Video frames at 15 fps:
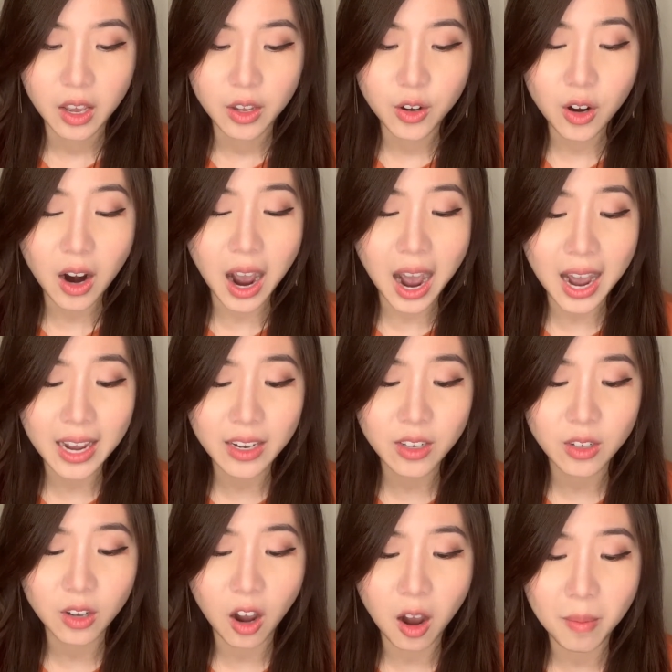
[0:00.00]
Your eyes
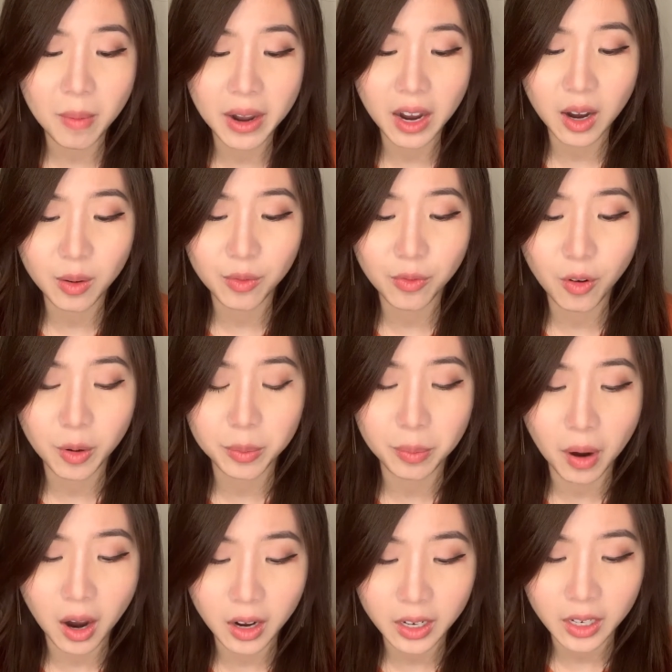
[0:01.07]
saw my unformed
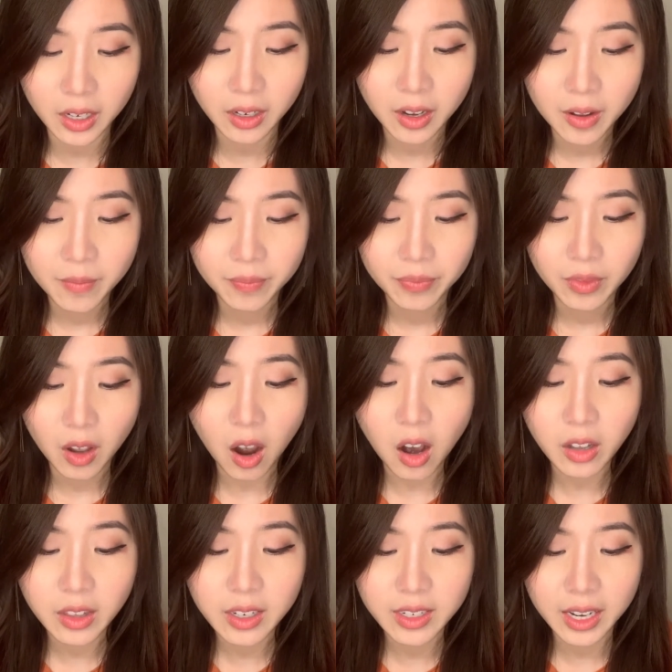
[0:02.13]
body.
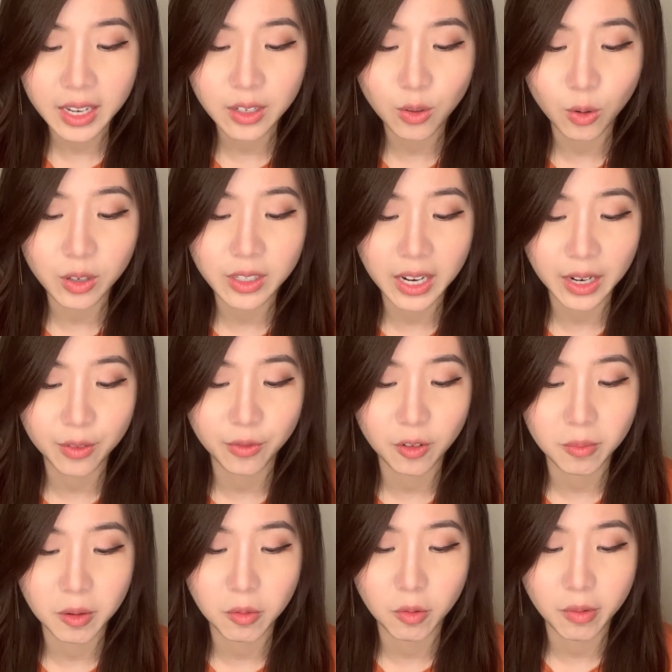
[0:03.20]
All the days ordained for
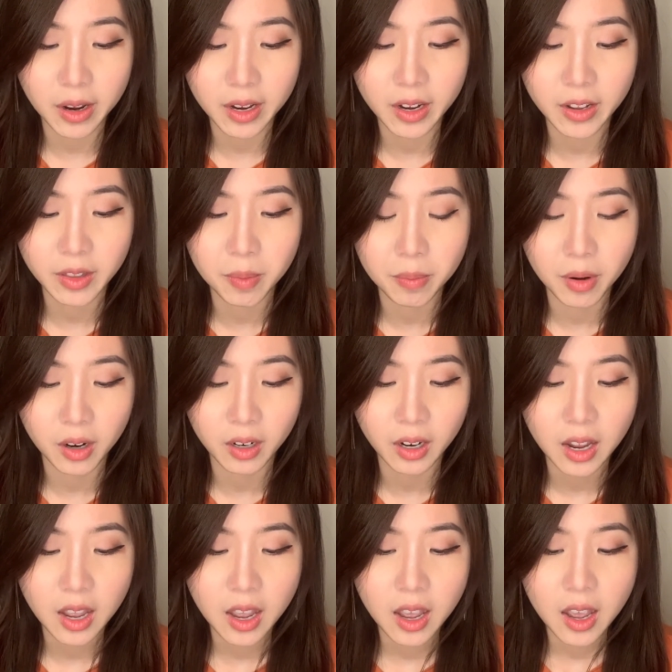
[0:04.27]
me were written in the book
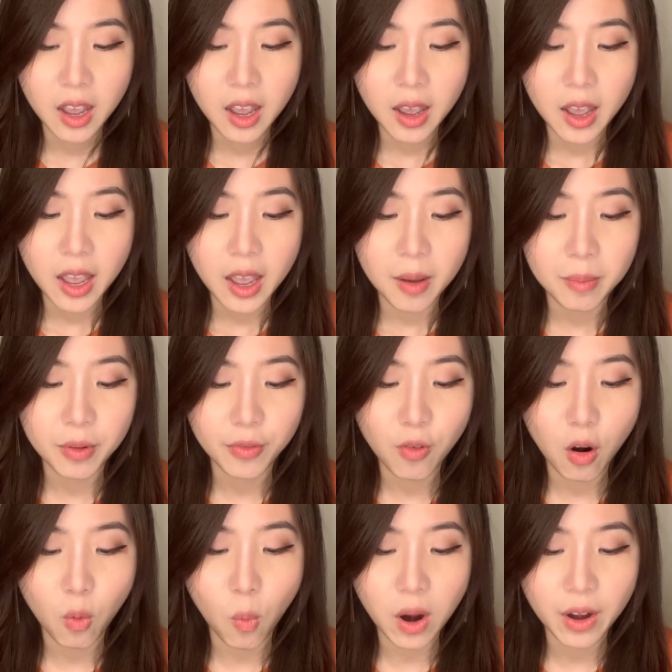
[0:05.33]

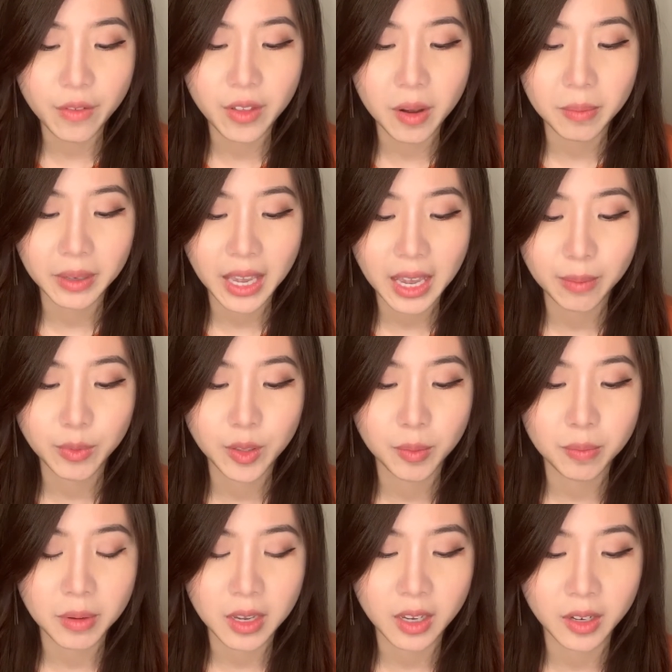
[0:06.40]
before one of them came to
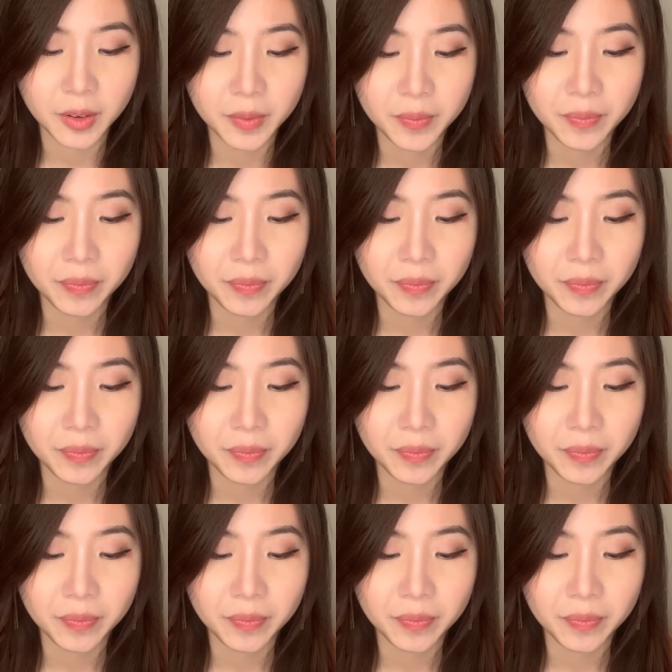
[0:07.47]
be."